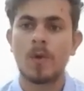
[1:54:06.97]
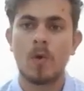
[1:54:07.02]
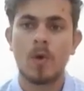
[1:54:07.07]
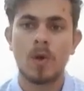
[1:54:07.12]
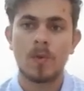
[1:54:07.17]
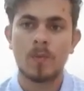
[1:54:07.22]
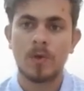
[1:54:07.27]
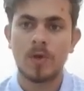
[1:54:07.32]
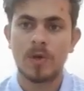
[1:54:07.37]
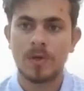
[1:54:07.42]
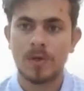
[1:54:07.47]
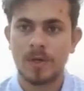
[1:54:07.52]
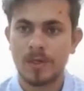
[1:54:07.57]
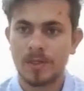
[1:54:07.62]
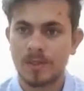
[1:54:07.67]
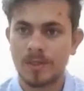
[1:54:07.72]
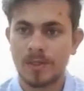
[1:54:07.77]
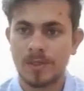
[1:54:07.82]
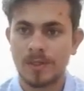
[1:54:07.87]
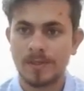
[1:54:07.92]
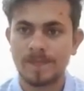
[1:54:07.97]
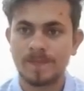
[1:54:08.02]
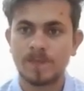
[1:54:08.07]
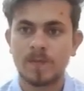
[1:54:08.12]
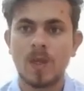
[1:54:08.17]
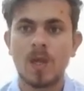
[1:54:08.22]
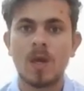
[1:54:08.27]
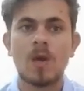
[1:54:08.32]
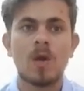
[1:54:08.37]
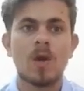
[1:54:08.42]
the hollywood industry
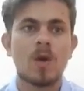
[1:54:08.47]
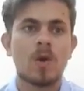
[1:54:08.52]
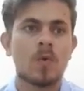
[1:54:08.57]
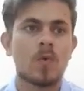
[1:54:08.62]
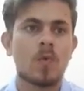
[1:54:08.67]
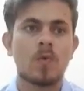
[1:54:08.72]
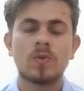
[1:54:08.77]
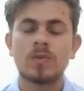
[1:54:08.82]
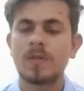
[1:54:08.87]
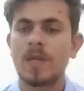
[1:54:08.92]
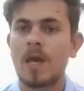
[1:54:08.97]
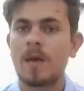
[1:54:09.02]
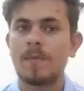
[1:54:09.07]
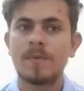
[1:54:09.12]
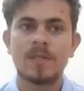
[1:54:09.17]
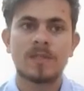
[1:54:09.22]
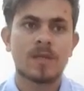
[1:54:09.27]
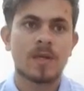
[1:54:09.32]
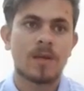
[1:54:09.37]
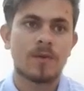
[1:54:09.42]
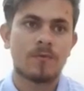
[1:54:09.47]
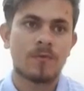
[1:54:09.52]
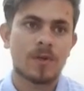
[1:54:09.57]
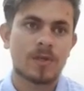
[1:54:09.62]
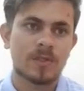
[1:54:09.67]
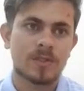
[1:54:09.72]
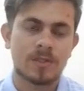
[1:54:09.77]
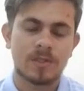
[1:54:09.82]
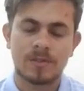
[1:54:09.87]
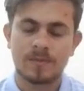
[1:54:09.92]
whose name is
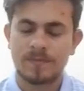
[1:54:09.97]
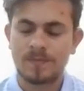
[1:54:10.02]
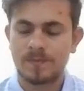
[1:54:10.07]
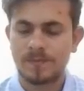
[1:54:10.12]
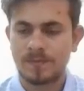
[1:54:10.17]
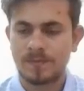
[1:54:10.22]
conviction